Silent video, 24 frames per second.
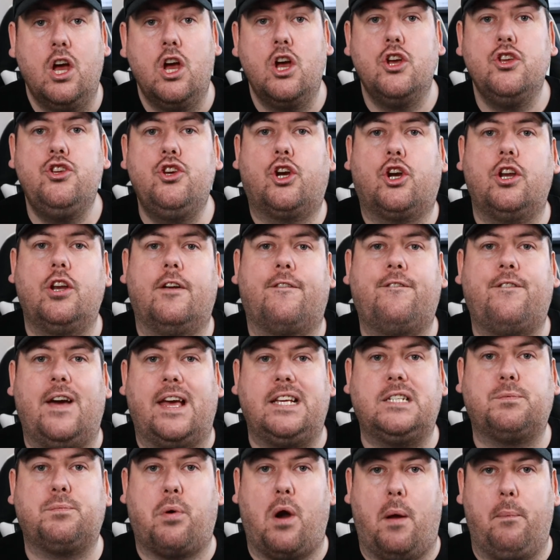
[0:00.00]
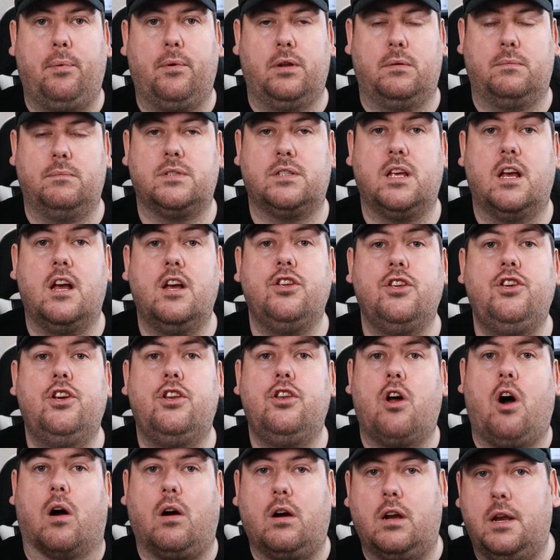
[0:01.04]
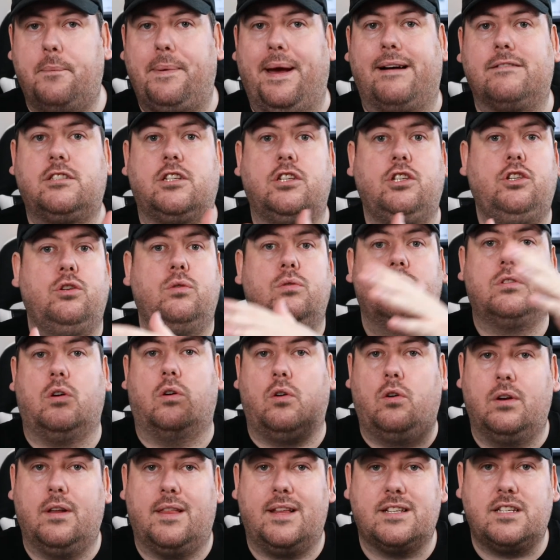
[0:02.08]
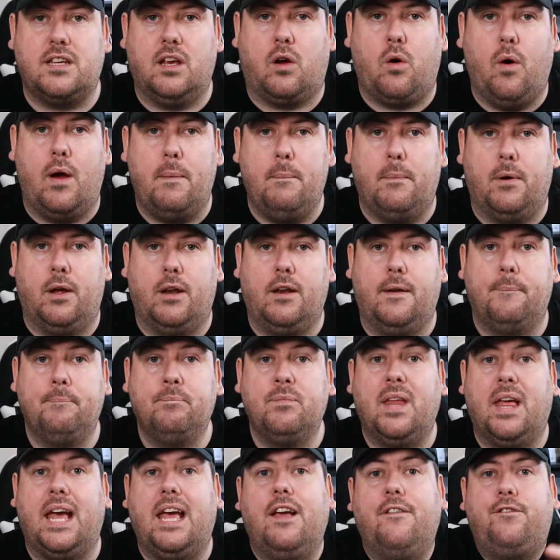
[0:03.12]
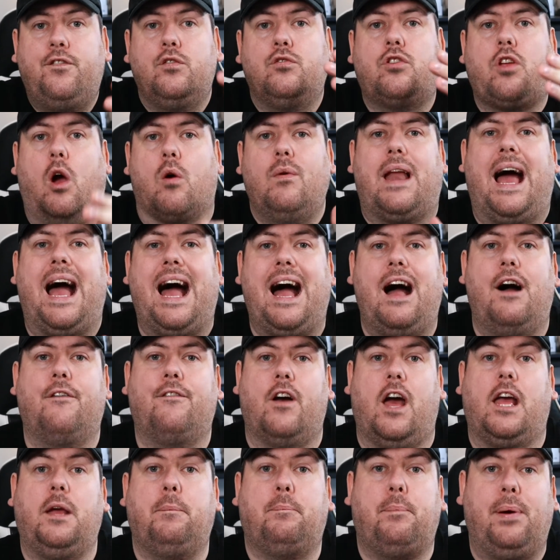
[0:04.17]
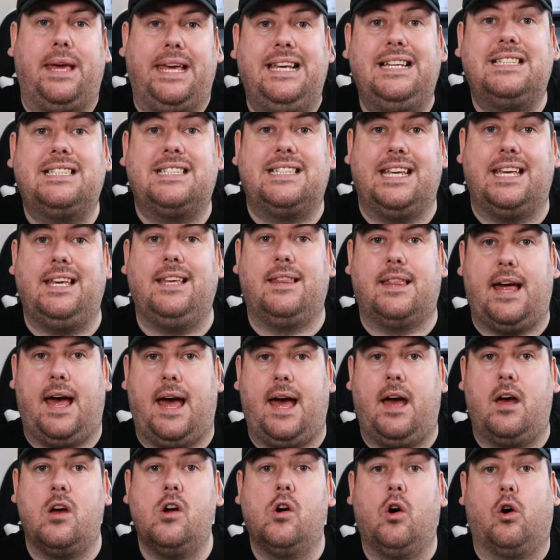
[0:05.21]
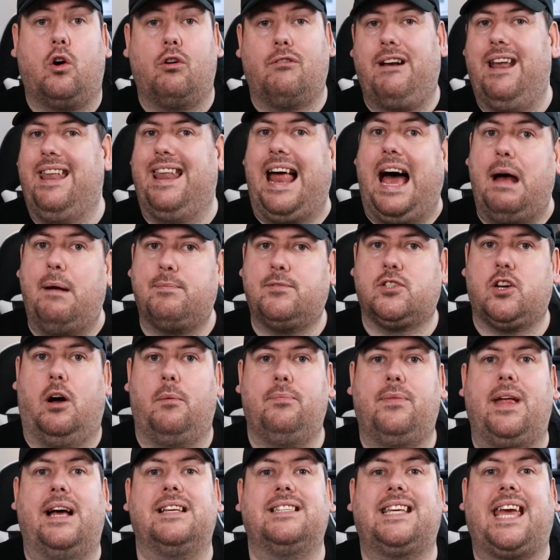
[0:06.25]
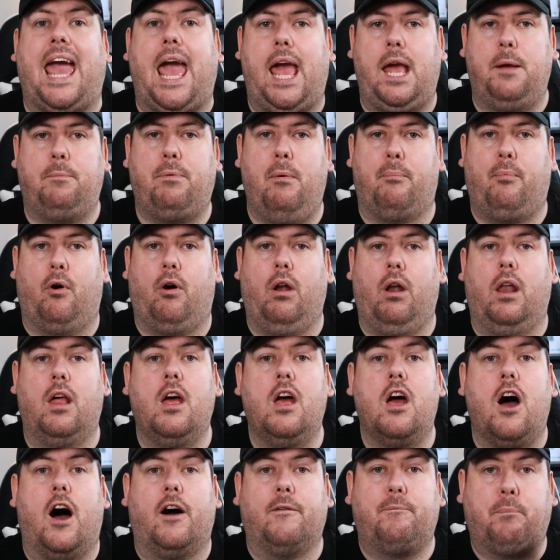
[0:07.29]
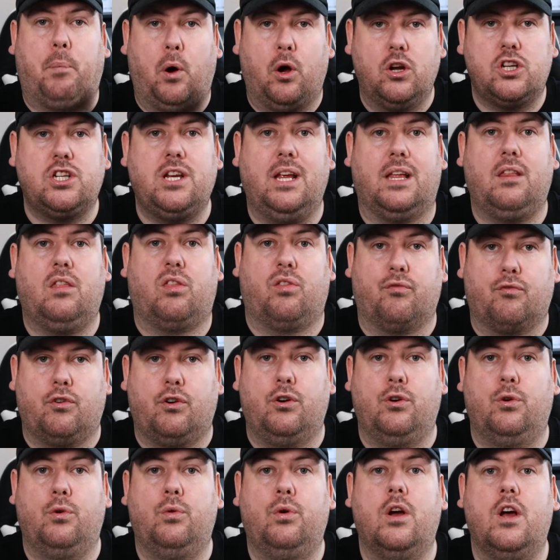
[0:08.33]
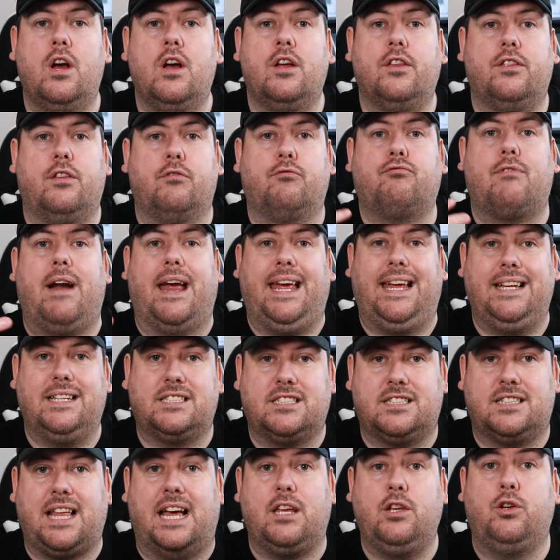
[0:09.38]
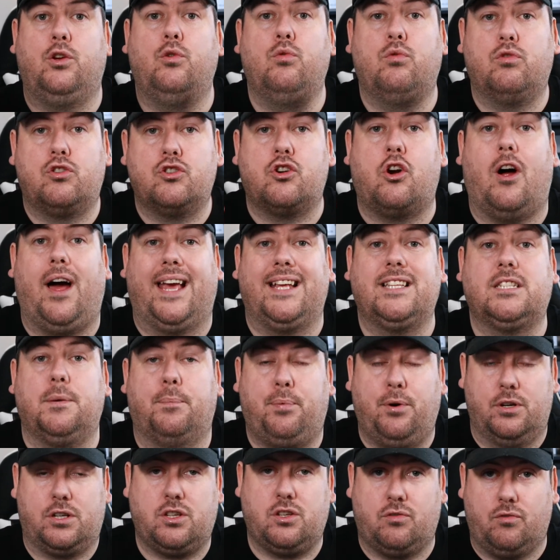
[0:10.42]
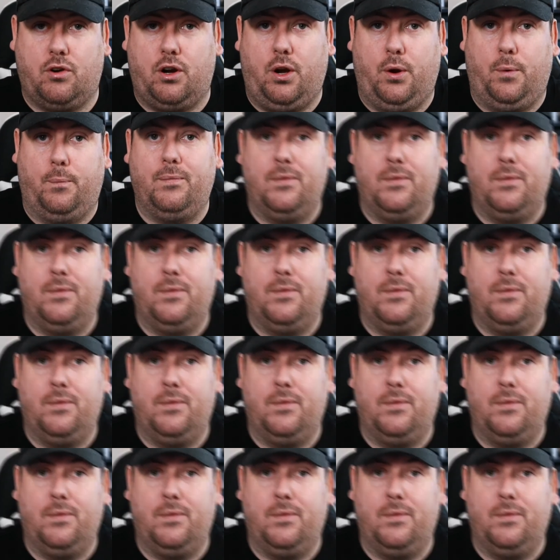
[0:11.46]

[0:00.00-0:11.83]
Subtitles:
you're going to face problems. You're not going to be able to use all of this equipment if you don't have a PC there or a laptop that's capable of pushing through the rates that you're trying to push through.